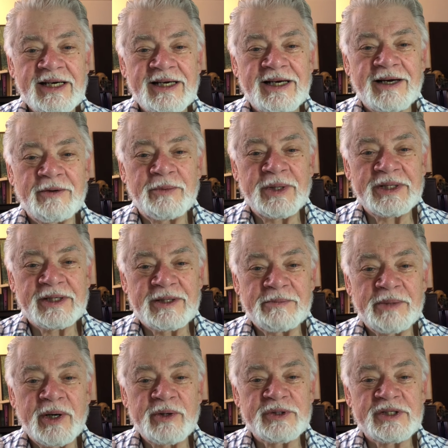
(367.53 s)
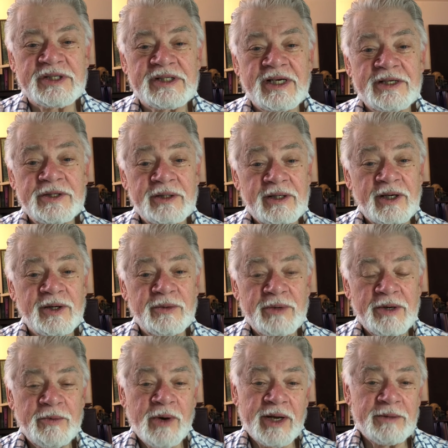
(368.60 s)
Uh, when the composers said, you know,
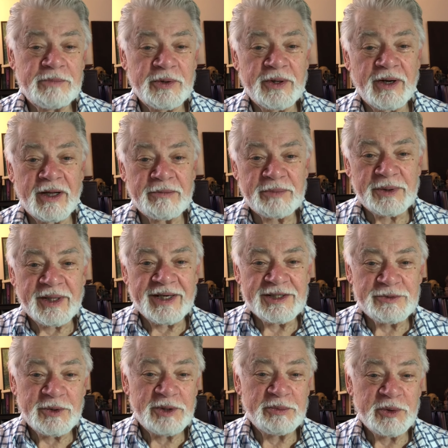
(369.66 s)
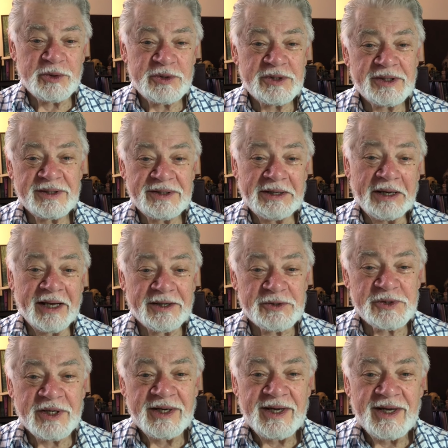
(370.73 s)
we want to put on plays with music and dance.